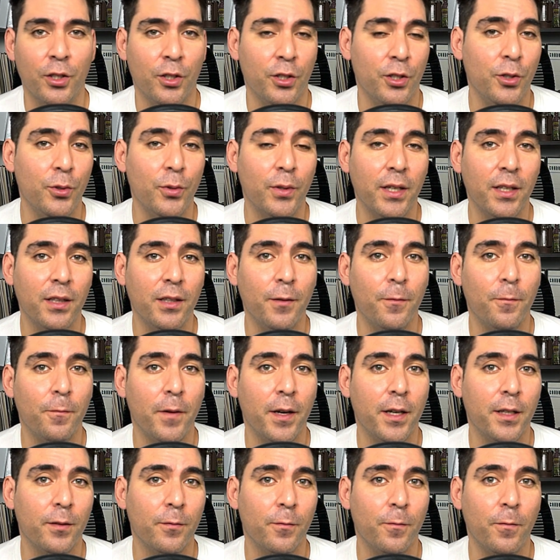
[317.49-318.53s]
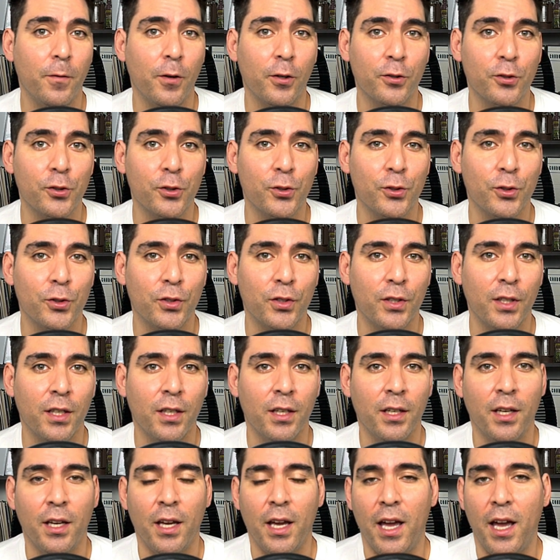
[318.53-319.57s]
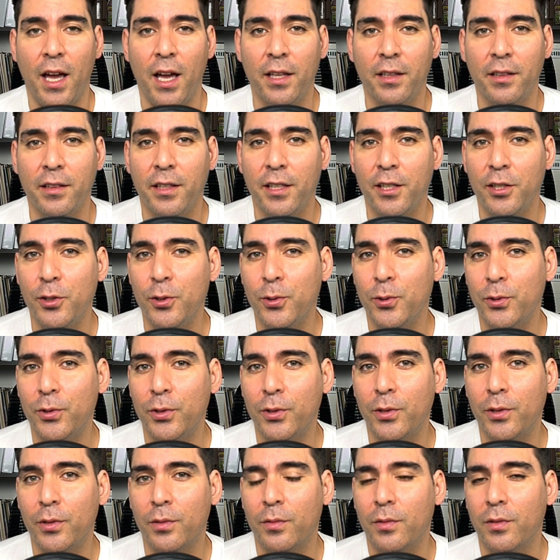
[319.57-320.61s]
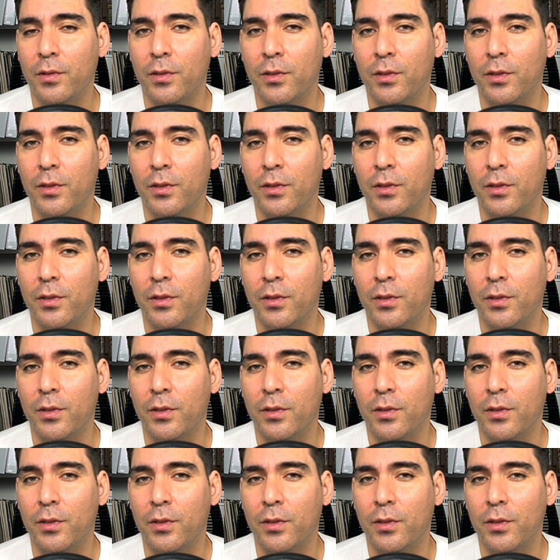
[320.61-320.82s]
you can define functions and the user